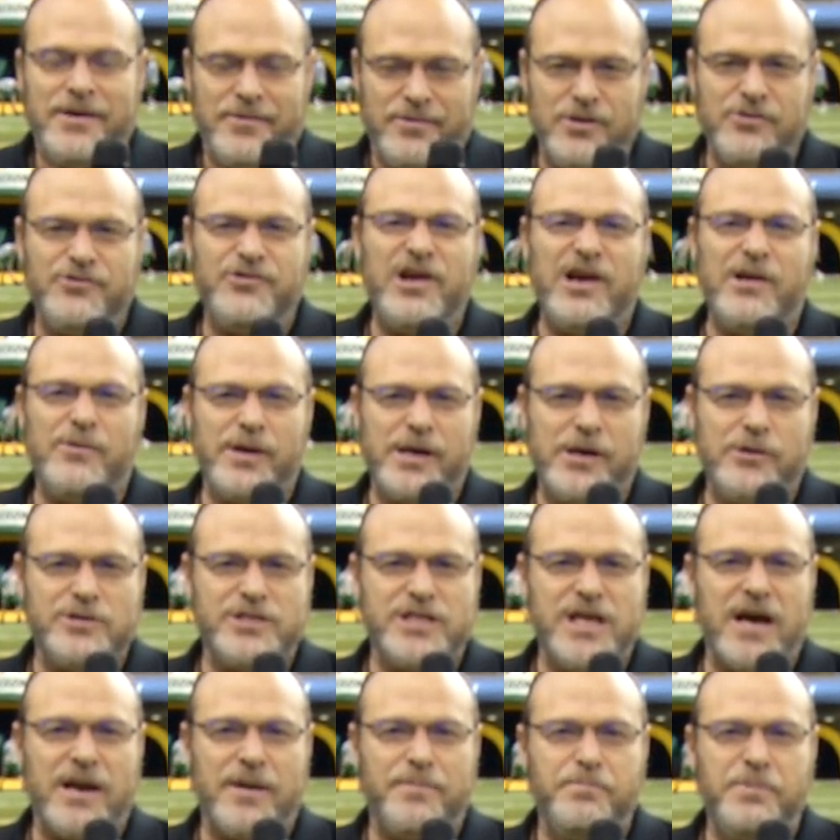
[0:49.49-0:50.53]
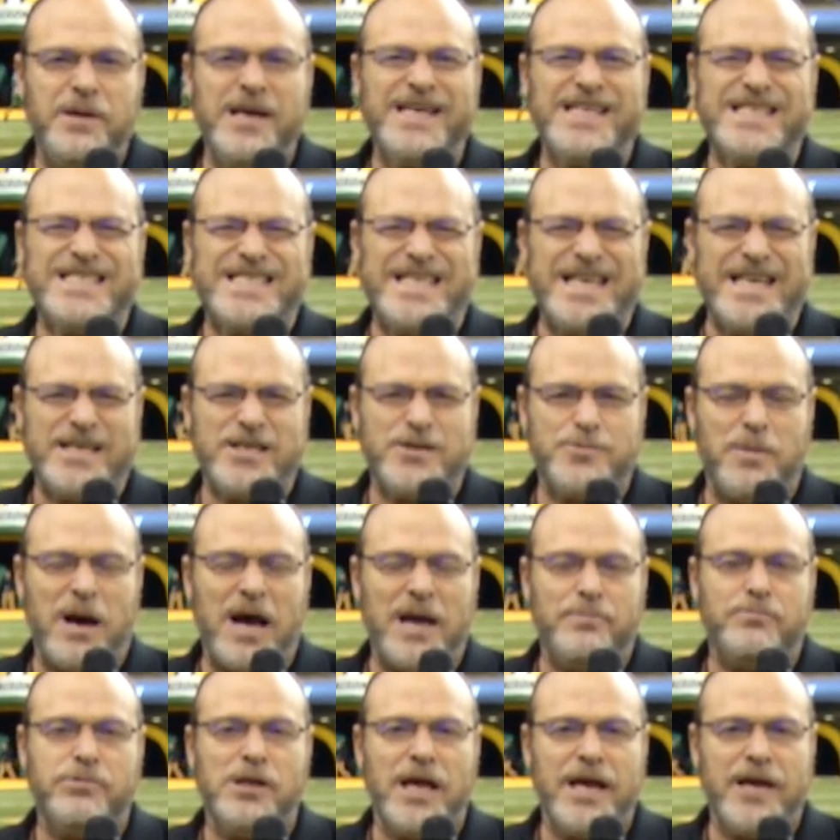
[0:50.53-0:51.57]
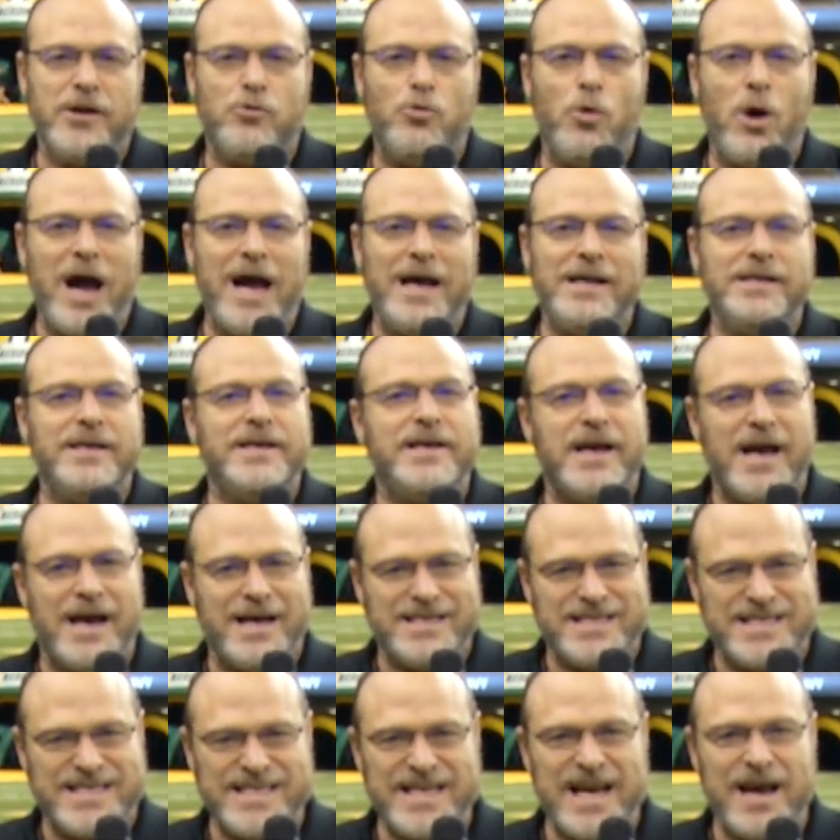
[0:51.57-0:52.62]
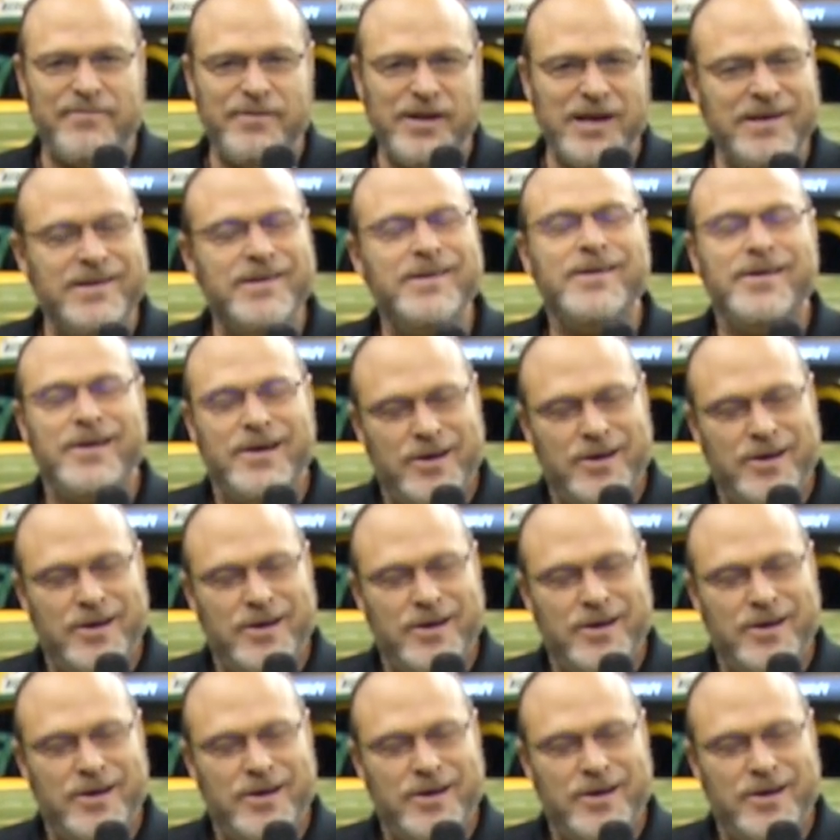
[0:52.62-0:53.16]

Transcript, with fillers: The Terriers on a pick six by Blake Wiley got seven.